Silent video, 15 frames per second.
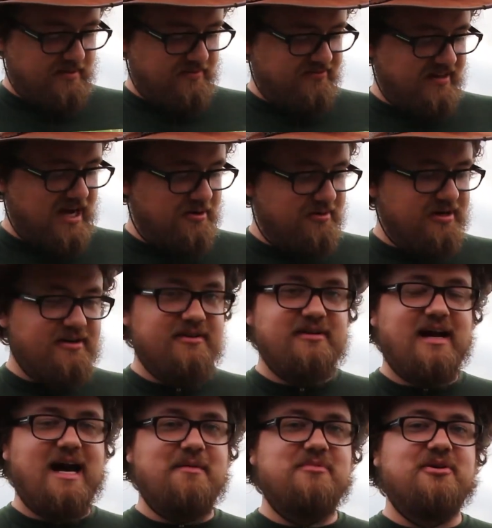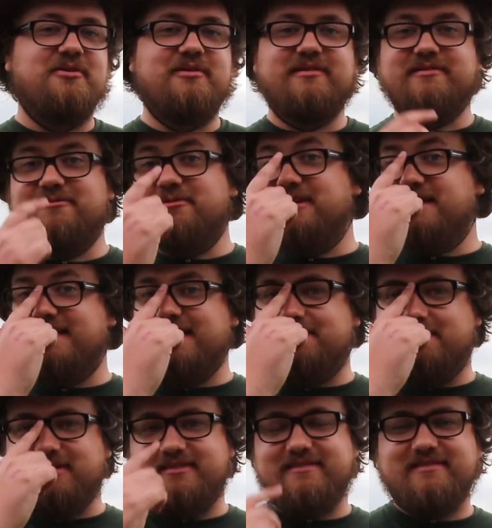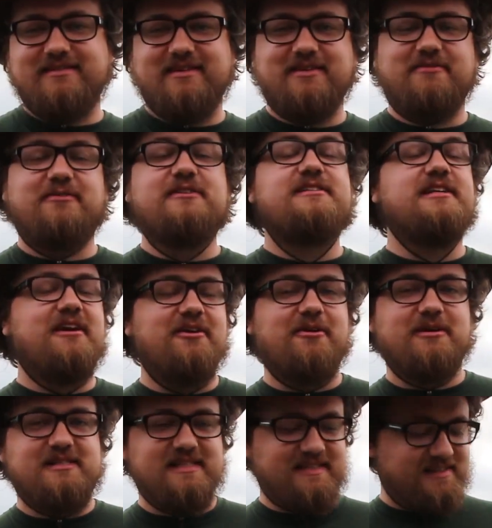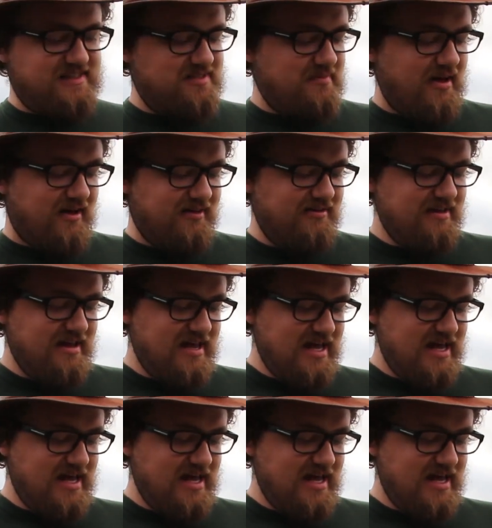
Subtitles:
flower, the first thing you notice is the smell.